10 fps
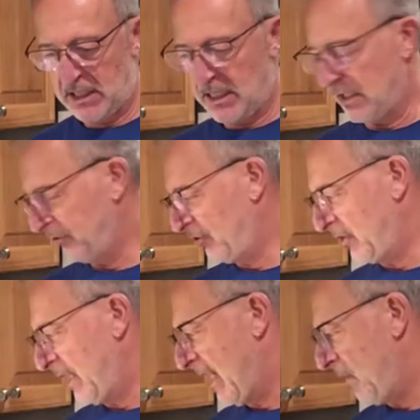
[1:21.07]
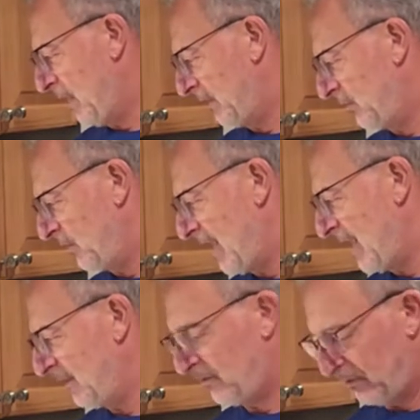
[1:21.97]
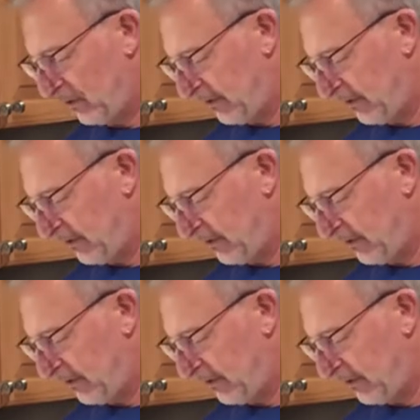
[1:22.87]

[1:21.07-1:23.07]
I'll show you how I do that, it's real